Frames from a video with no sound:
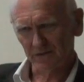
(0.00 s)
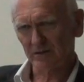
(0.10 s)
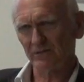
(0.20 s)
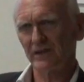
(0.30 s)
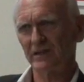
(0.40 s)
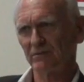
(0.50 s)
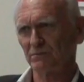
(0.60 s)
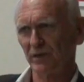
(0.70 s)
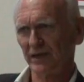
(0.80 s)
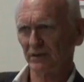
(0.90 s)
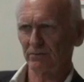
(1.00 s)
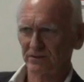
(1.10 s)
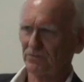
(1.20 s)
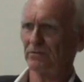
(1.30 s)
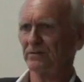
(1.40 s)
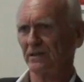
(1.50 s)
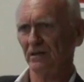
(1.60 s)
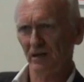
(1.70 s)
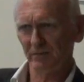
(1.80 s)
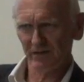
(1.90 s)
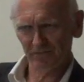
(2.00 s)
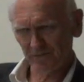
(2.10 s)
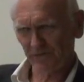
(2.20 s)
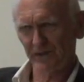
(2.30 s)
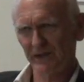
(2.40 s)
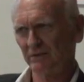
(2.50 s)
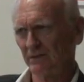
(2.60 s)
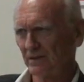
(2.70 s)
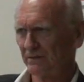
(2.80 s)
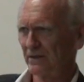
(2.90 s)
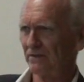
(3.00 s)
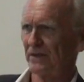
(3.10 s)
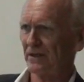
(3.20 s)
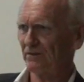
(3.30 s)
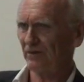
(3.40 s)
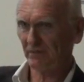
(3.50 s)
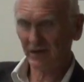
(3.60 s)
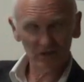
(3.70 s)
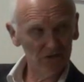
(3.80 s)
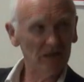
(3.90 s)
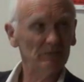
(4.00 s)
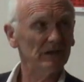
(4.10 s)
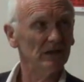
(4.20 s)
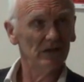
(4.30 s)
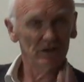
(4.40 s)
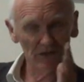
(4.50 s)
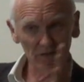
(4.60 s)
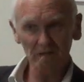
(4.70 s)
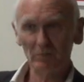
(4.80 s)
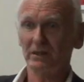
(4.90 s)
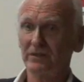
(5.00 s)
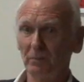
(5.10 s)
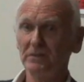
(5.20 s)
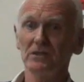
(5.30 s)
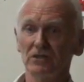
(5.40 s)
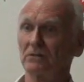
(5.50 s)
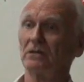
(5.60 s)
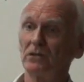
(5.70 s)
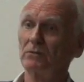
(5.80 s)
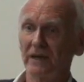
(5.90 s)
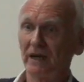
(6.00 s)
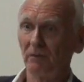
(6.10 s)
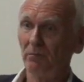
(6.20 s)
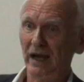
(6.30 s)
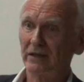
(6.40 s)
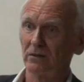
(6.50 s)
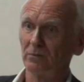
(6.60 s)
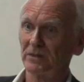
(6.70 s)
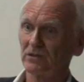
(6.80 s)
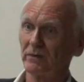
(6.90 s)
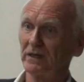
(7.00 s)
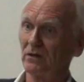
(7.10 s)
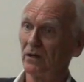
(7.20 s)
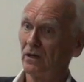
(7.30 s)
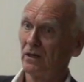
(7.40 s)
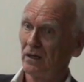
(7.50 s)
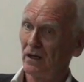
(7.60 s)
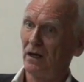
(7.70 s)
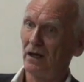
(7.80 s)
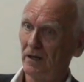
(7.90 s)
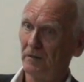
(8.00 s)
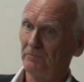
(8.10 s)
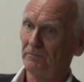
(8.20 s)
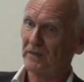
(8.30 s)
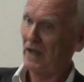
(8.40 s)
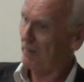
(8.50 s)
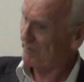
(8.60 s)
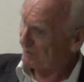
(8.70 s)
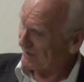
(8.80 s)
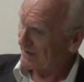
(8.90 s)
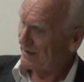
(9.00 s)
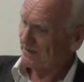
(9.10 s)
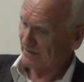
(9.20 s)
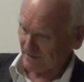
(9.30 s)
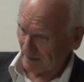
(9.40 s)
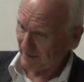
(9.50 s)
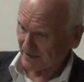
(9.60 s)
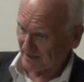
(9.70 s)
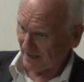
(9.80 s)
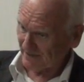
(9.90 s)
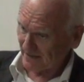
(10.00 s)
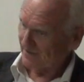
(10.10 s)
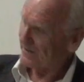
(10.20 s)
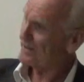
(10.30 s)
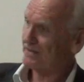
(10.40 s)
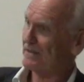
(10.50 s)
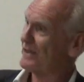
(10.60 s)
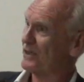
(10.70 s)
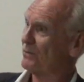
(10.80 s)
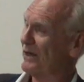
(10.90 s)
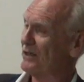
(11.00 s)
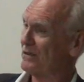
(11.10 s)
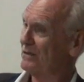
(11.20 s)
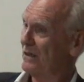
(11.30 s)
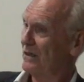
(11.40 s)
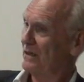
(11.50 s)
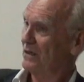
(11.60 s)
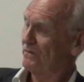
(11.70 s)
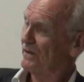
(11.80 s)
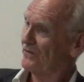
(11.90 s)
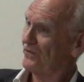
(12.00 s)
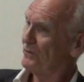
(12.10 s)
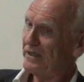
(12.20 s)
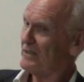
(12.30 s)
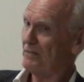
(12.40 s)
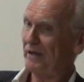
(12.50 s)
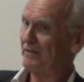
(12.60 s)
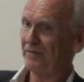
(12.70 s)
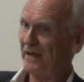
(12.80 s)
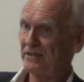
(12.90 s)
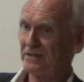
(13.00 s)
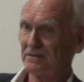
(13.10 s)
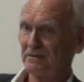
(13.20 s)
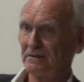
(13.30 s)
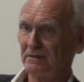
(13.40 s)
Slovenia was breaking its rules, the IMF would say, no, thank you very much. You'd have a complete opposition. You would have a battle between... to some extent, this is a situation that Syriza may face